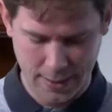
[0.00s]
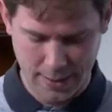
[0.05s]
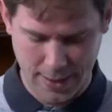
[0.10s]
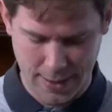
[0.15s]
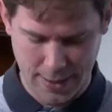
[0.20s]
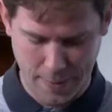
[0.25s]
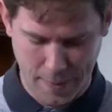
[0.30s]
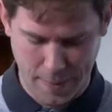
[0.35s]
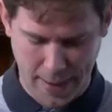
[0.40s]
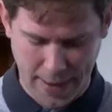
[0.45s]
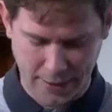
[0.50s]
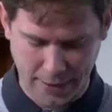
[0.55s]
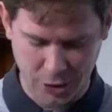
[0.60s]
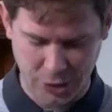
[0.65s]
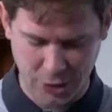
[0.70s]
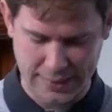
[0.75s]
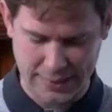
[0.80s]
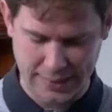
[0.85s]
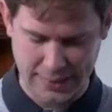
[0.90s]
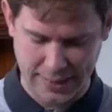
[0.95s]
And he begged
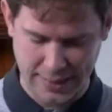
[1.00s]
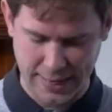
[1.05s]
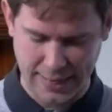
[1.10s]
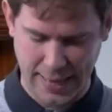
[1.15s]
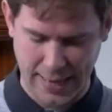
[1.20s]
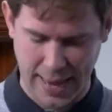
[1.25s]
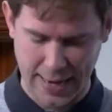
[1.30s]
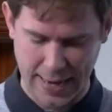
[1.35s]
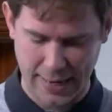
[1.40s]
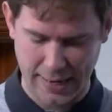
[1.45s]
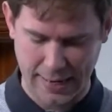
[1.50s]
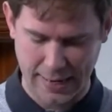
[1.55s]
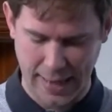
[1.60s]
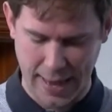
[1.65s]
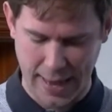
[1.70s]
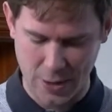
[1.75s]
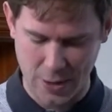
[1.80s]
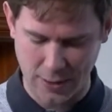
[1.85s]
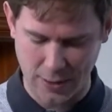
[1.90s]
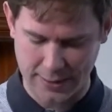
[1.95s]
Jesus and
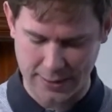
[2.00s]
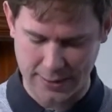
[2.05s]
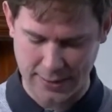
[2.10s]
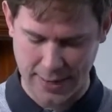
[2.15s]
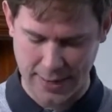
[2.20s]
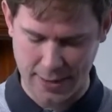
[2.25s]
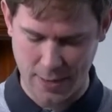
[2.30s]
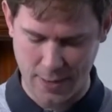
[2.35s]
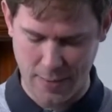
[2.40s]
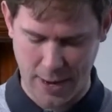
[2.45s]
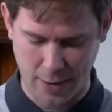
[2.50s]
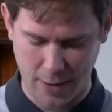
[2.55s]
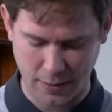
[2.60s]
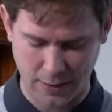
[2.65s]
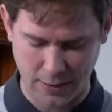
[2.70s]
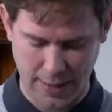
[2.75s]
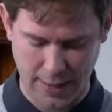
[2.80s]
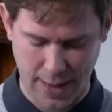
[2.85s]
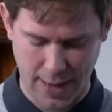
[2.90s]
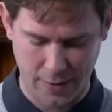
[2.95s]
again not to send them out
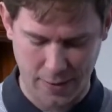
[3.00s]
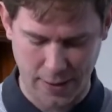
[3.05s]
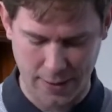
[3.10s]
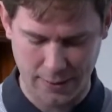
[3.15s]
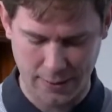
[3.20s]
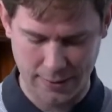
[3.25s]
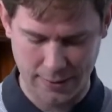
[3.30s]
of the area.